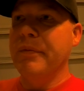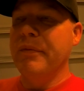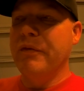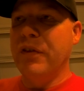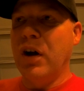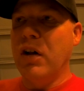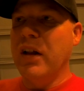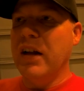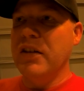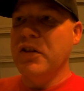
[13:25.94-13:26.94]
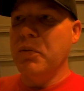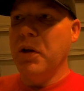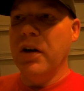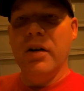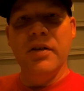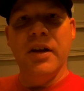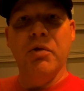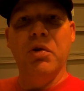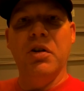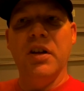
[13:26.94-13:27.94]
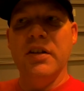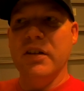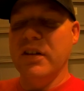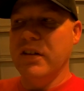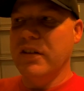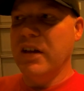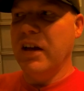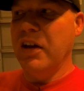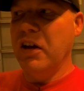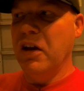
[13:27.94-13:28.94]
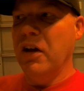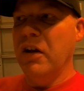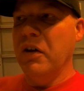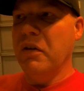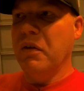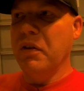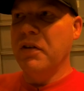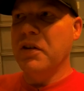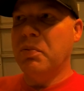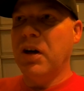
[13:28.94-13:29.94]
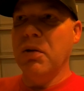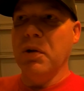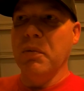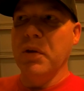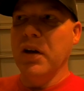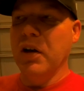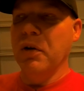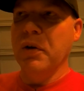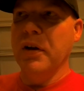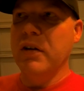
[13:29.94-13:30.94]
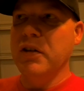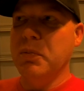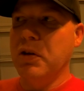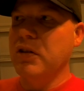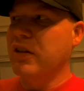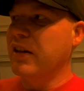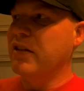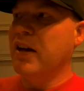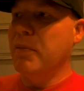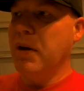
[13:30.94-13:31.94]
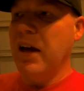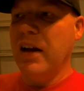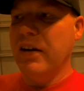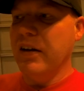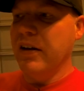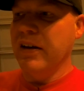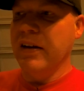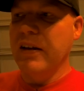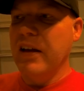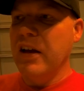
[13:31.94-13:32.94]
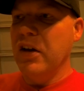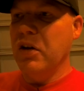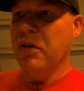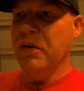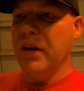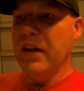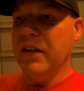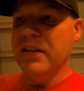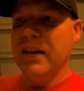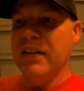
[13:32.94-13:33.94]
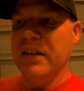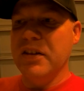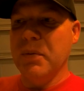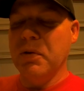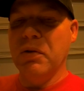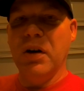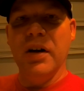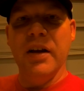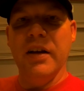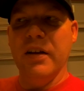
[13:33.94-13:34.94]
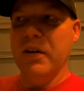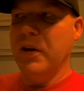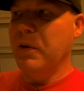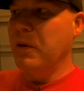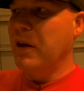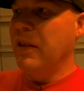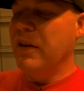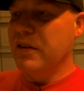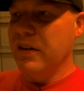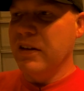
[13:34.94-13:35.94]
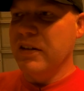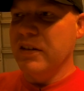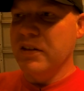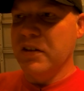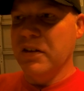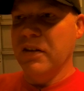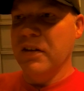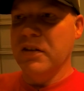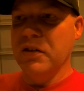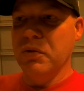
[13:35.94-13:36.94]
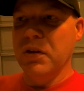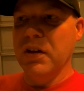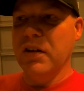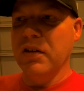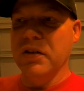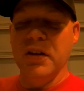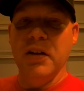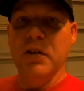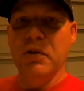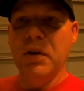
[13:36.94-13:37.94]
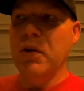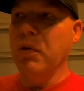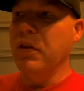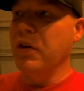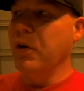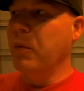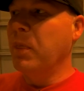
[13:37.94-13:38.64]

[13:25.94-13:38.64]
fall on some ears that will listen and say, well, there's a problem, here's a person that's not banned, and yeah, let's get this up and running. This is ridiculous, and I agree with you.